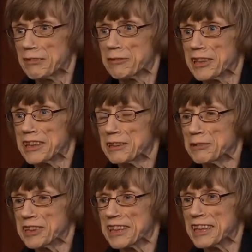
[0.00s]
everything
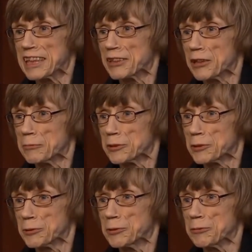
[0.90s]
you said I thought
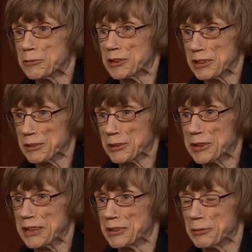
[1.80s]
was true. It just
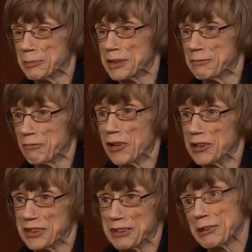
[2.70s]
turned out to be
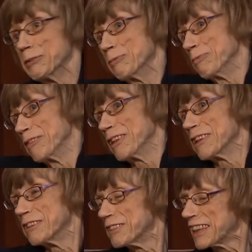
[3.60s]
false. So,
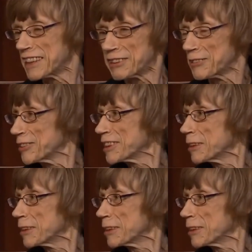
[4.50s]
got to learn